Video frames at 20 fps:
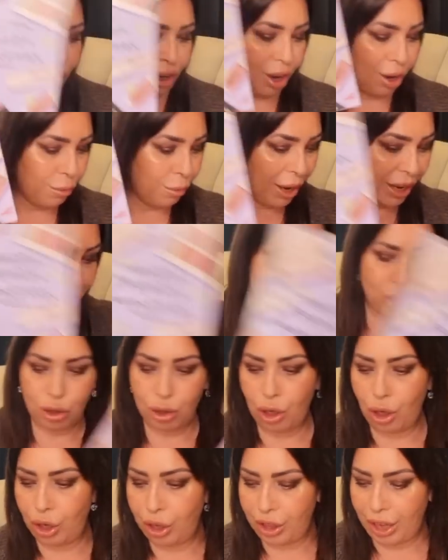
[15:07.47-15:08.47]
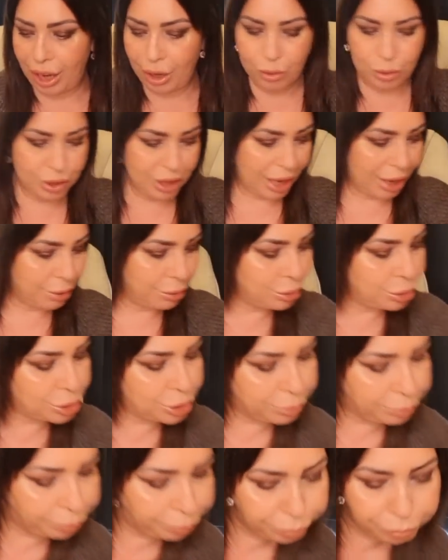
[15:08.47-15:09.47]
Can't wait to try those
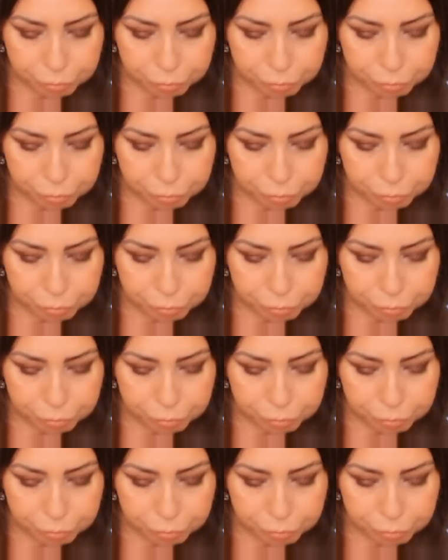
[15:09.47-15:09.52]
out.